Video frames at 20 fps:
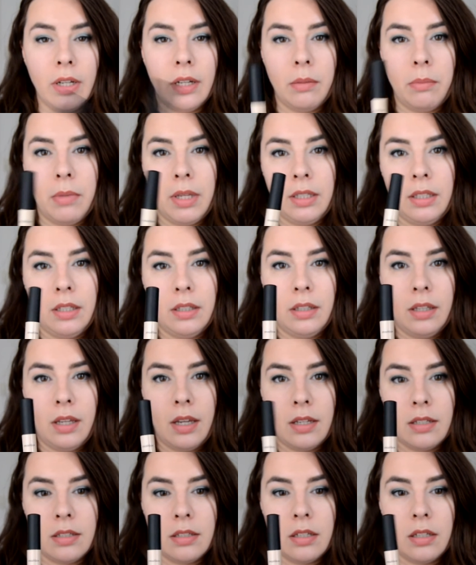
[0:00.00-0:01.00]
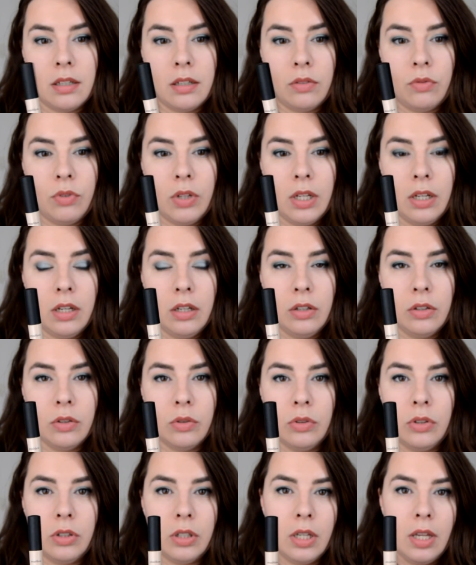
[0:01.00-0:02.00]
recommended as a really
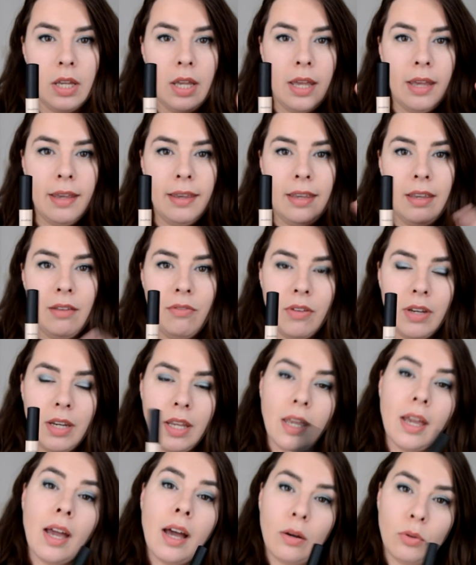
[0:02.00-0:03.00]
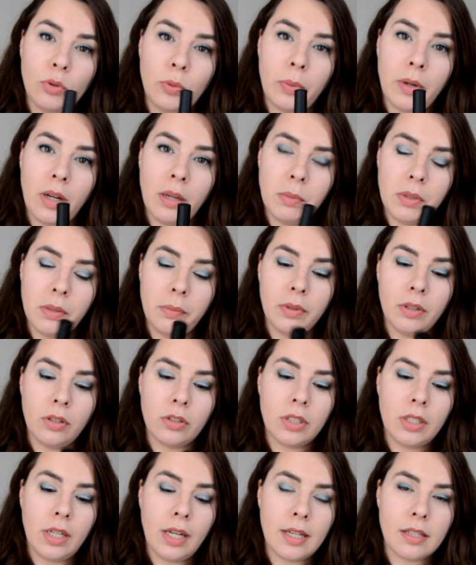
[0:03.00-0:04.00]
good evening out primer
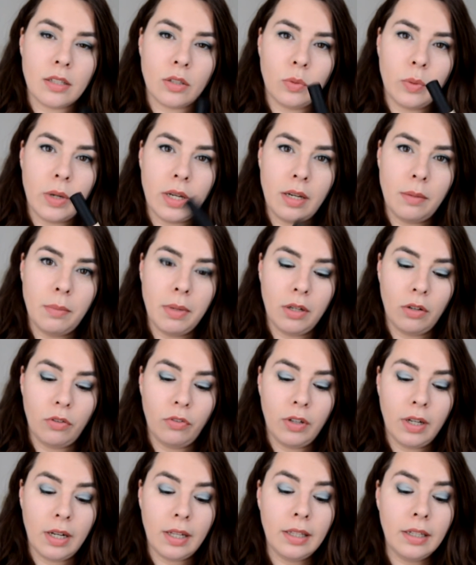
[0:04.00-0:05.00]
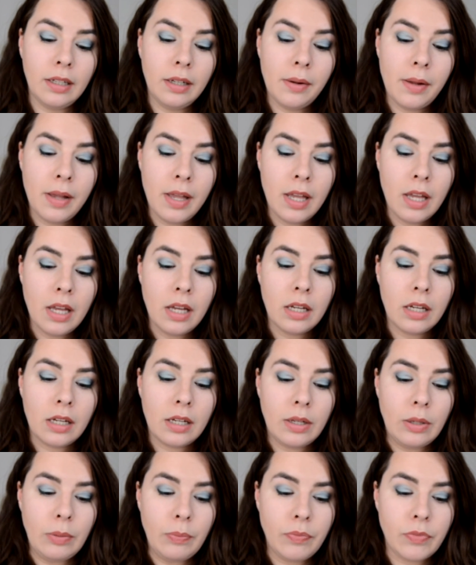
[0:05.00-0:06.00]
because it has quite a bit of color.
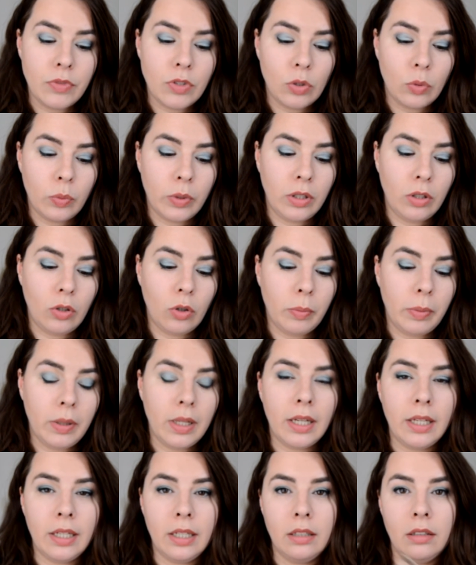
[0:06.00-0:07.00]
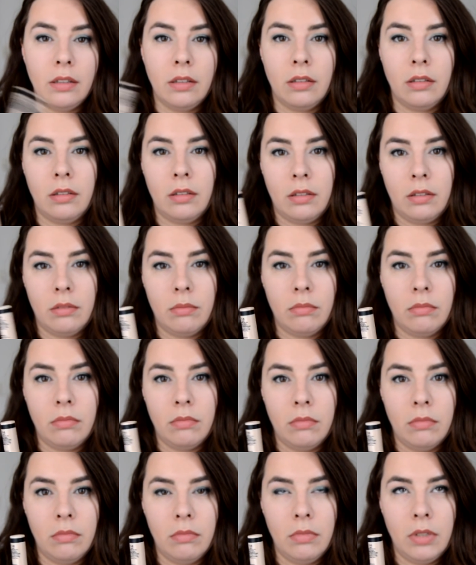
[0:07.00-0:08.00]
So when you apply it,
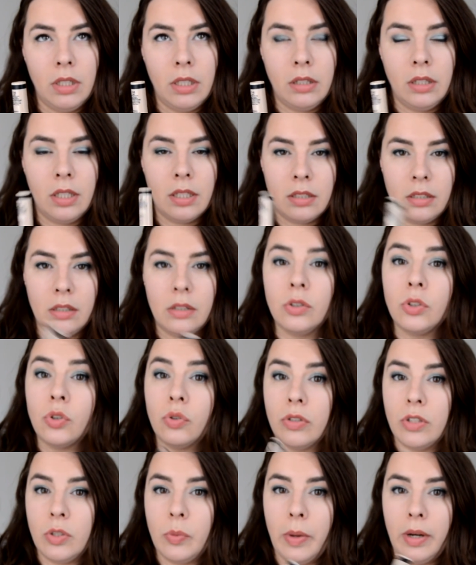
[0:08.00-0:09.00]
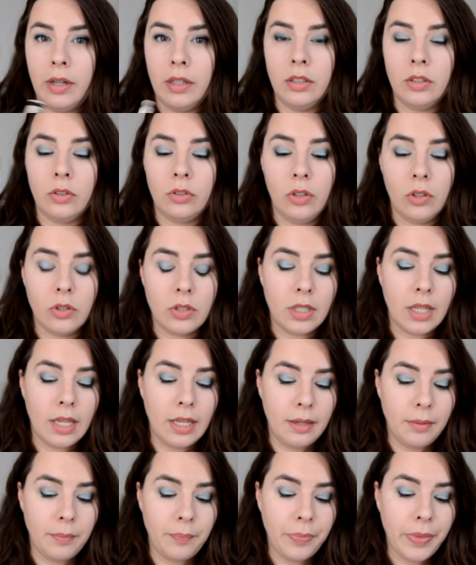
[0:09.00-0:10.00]
it doesn't look transparent on your
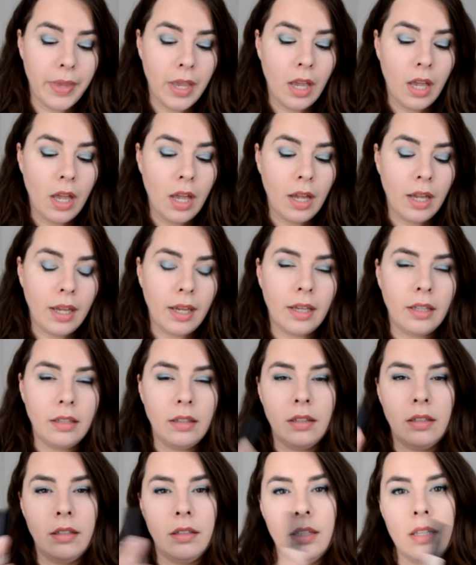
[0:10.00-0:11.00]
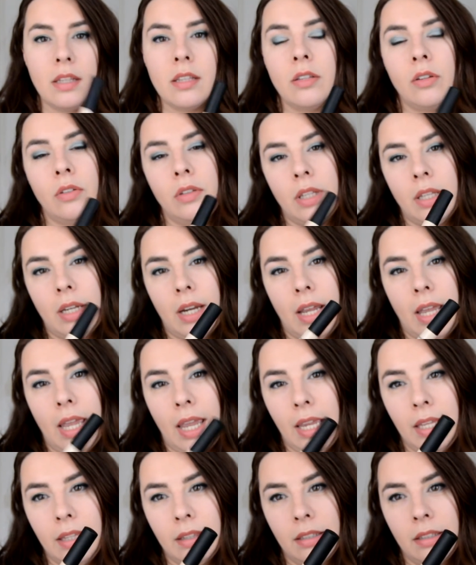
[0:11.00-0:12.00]
skin. And it's not that I
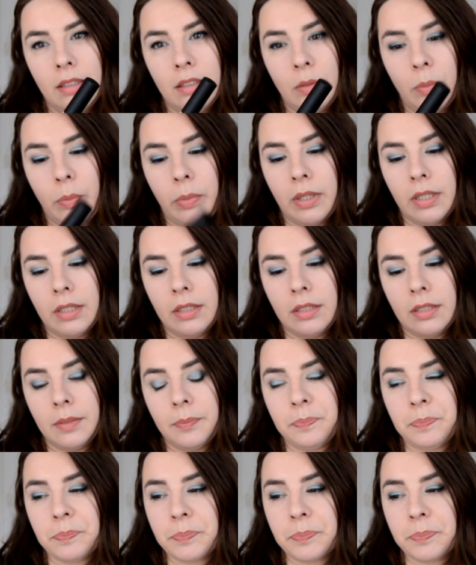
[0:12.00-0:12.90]
hate it, but